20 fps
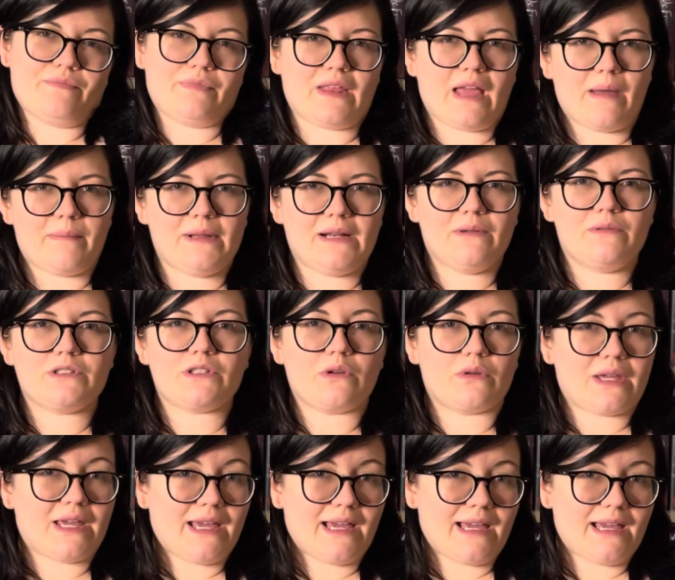I mean, it was
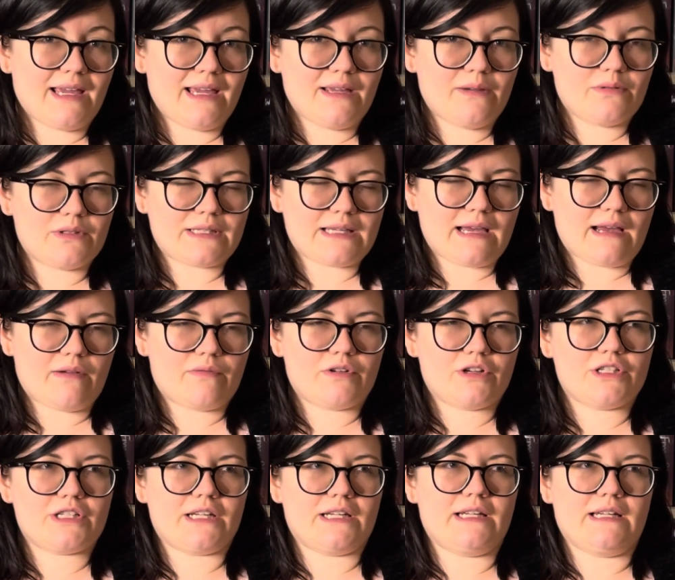okay, it was
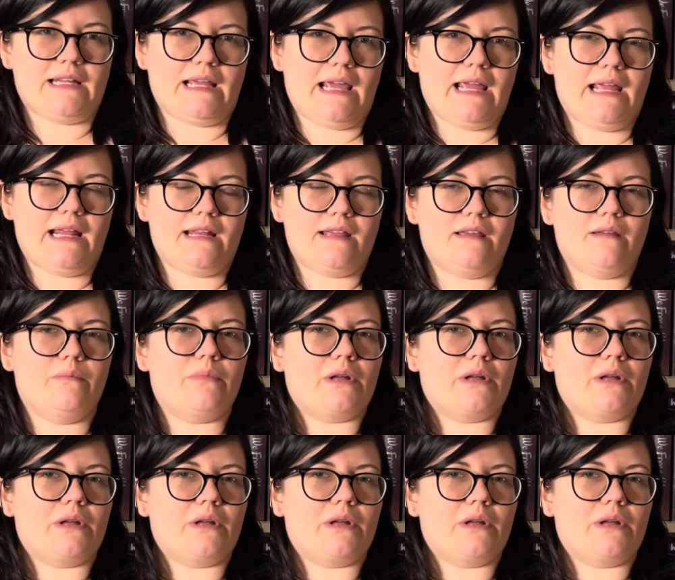average, I didn't hate it,